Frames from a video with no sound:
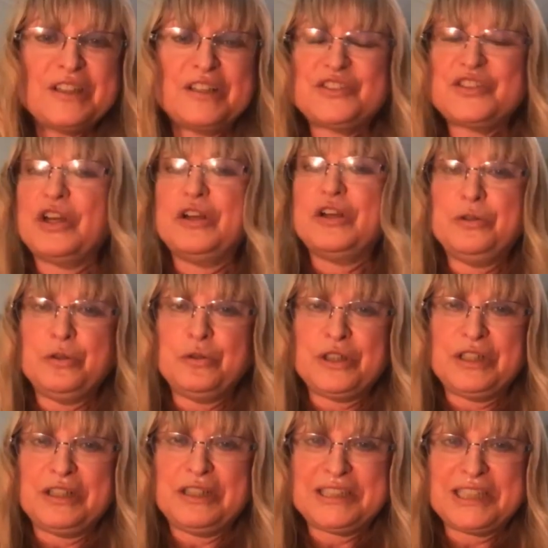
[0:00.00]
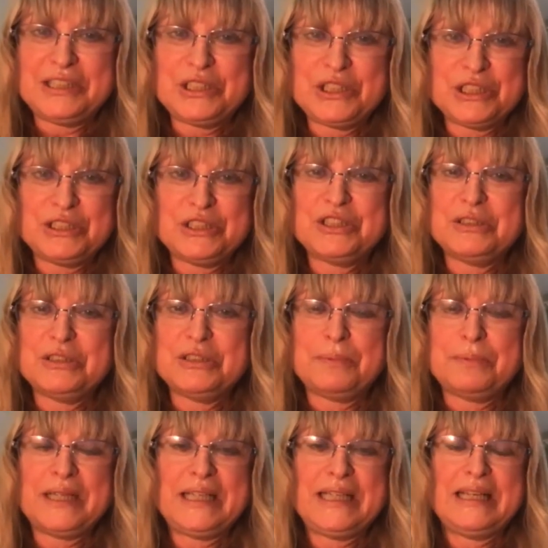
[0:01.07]
certain organisation to
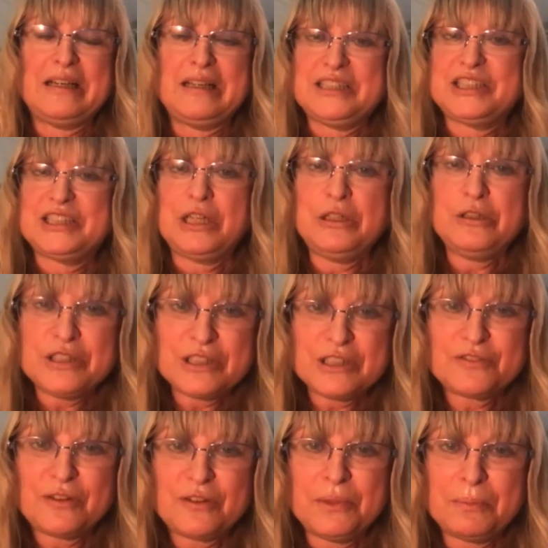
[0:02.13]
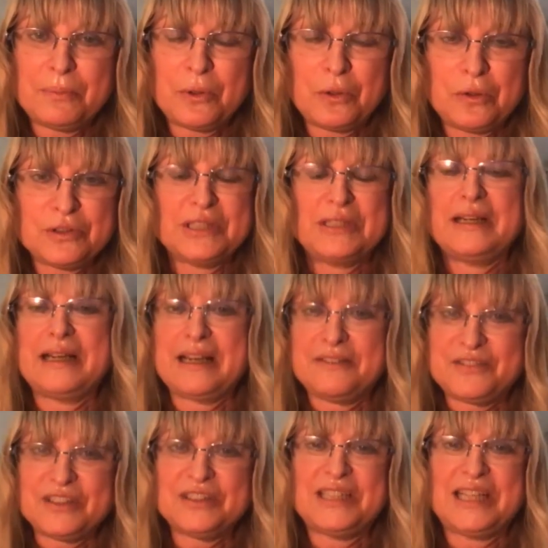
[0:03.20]
be excluded from the board, and I have
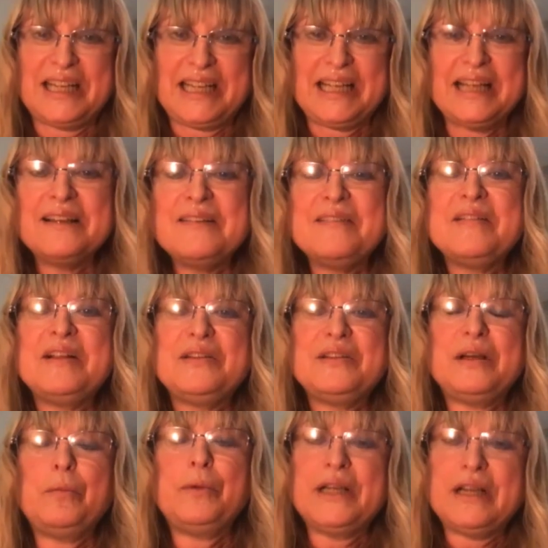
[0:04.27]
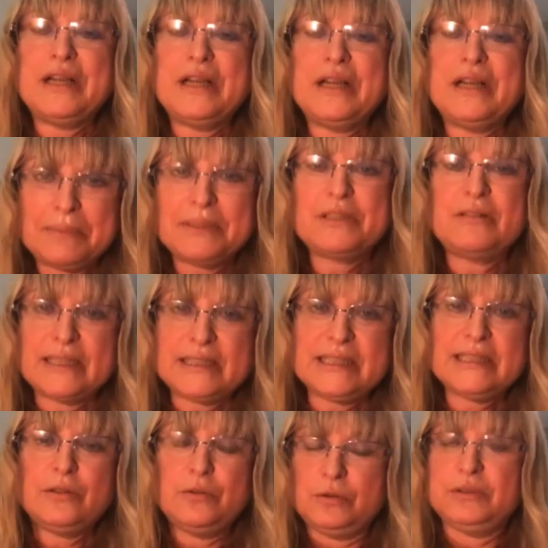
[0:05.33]
to say that we are a
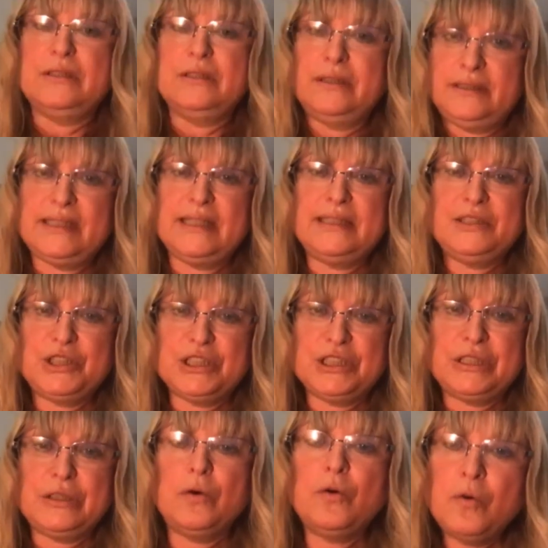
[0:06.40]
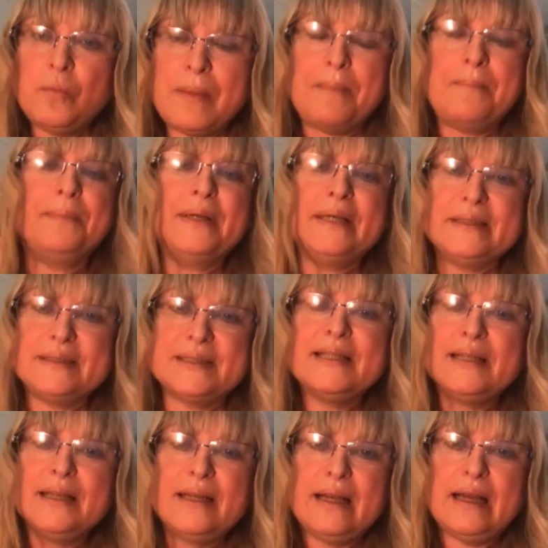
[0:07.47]
democratic organisation, and all members
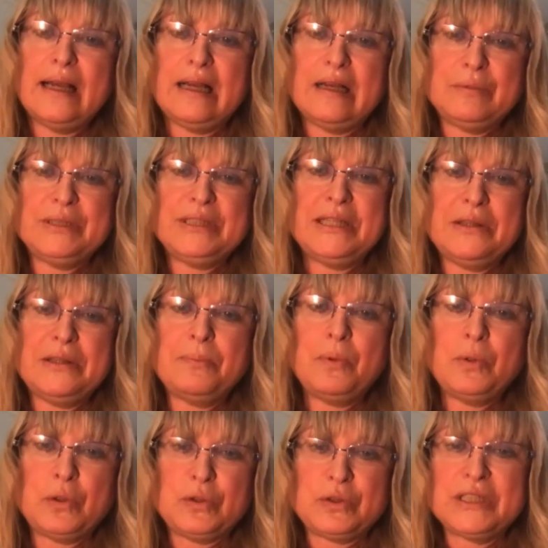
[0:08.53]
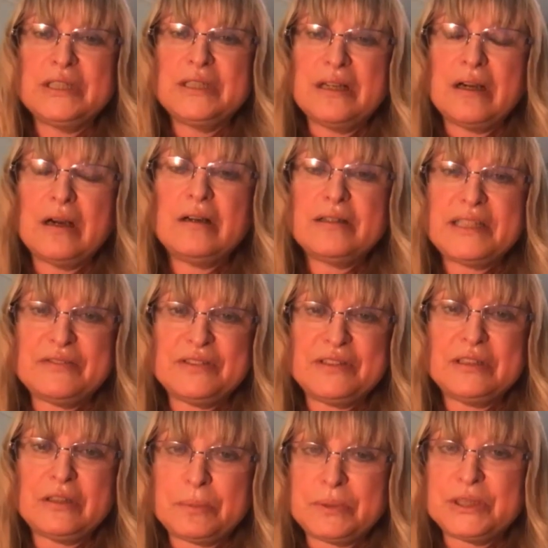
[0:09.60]
within the board are given
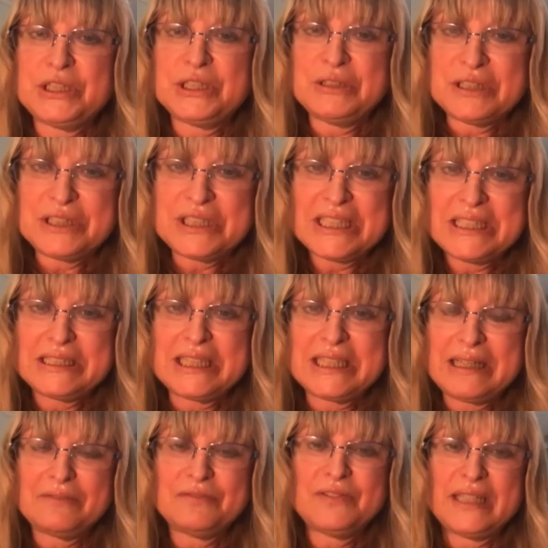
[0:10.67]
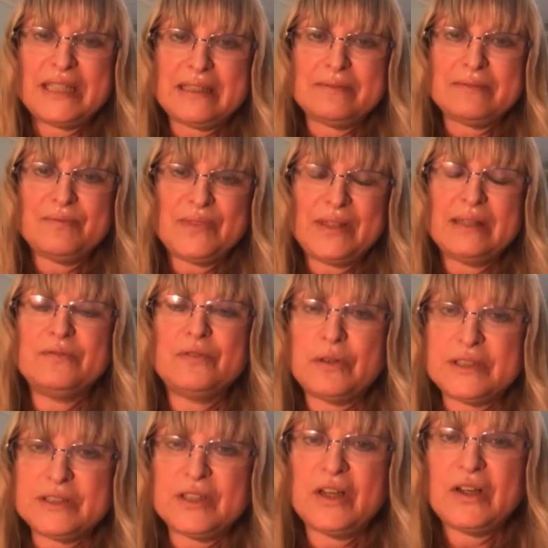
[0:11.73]
an opportunity to have their
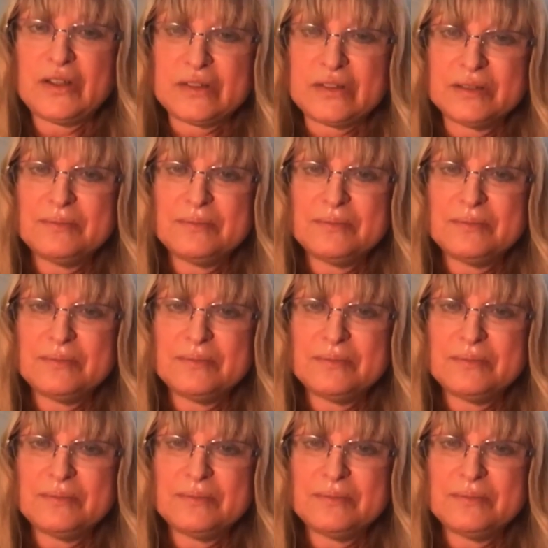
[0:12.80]
voice heard.